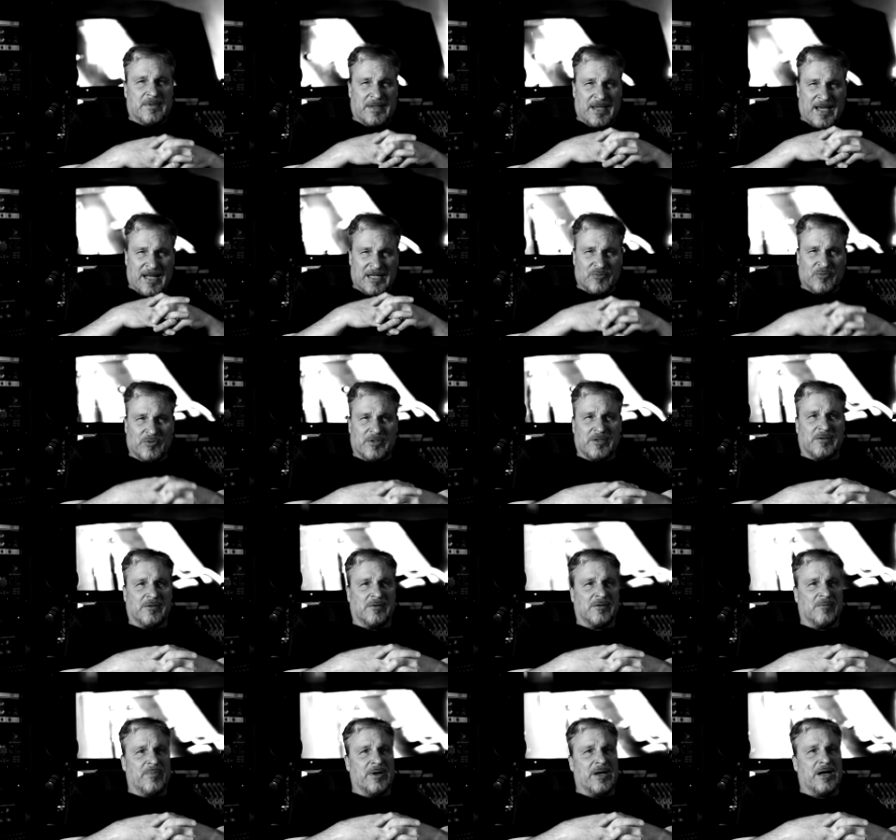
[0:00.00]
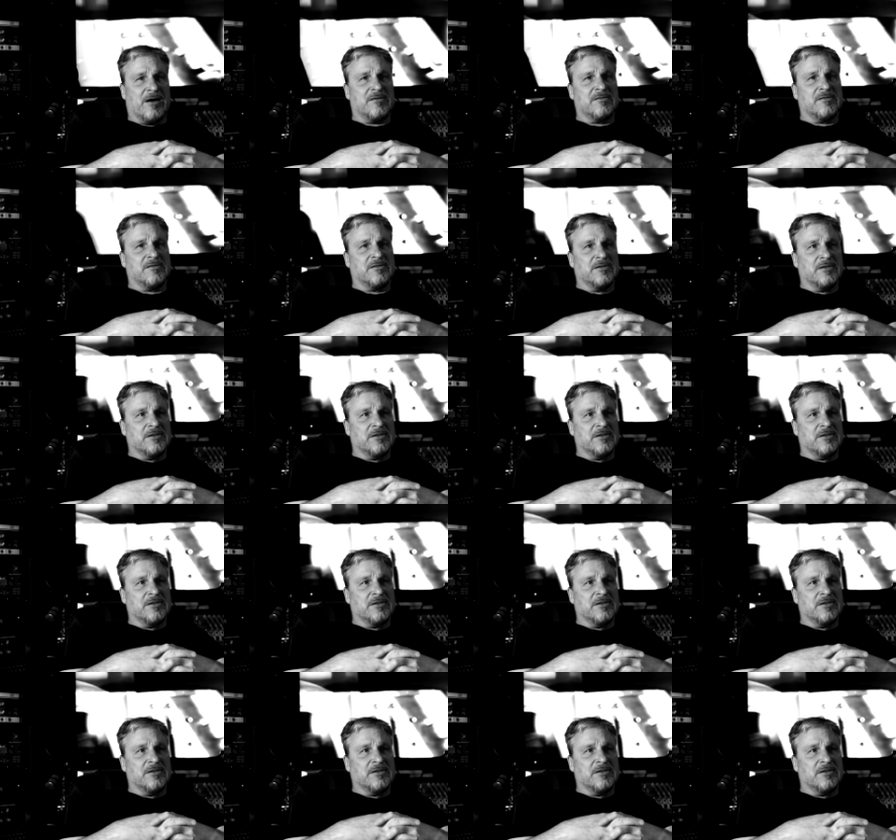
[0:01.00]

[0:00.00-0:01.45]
That's what this is about.